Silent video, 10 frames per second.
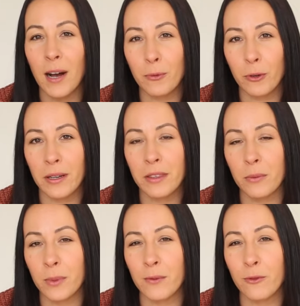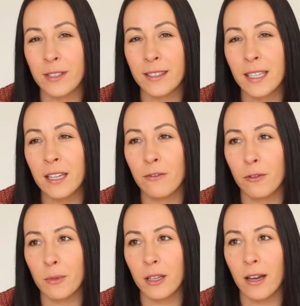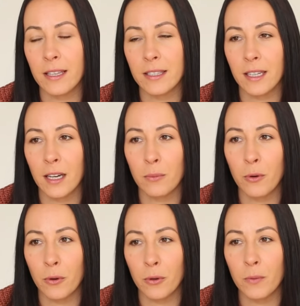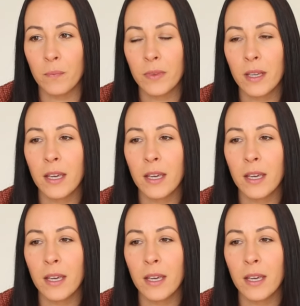upgrade that we've received from the Lionsgate portal,